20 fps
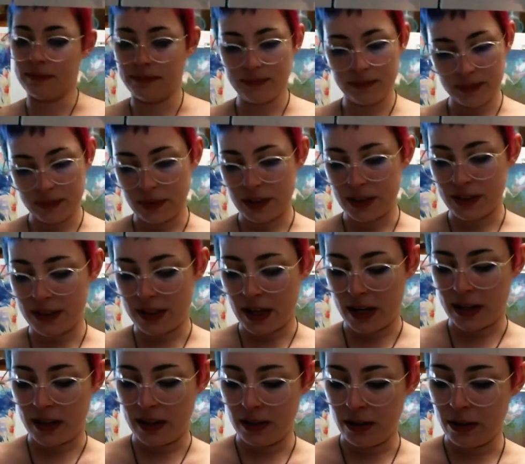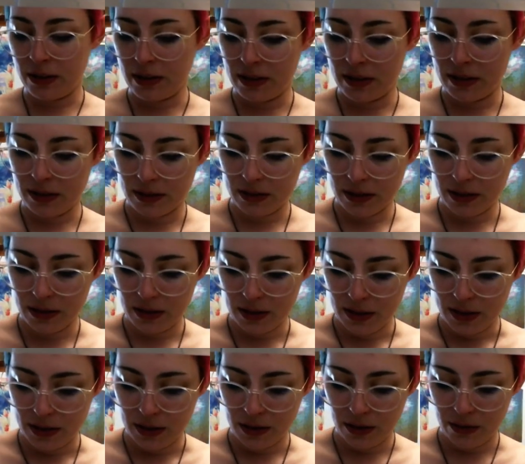it's not a good,
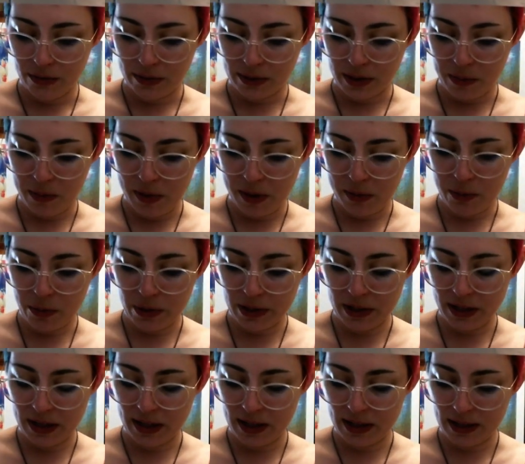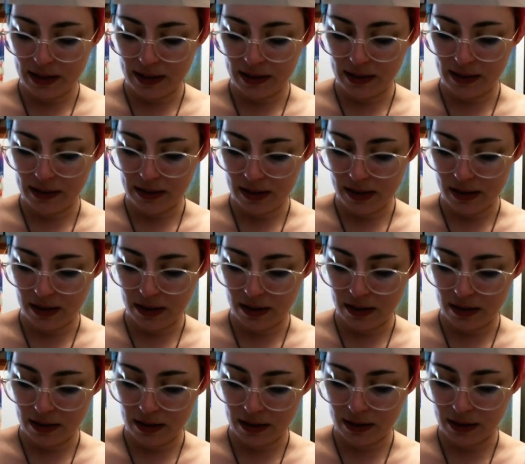you want to be pretty
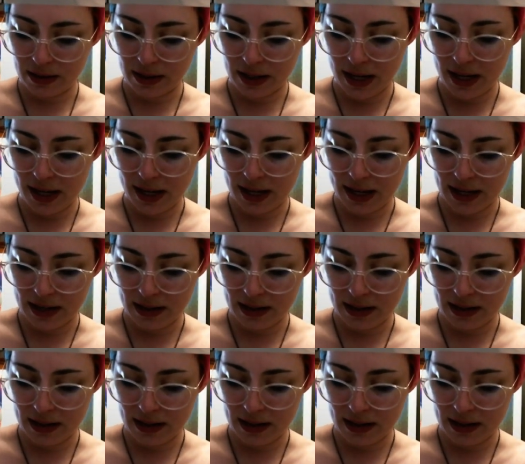light-handed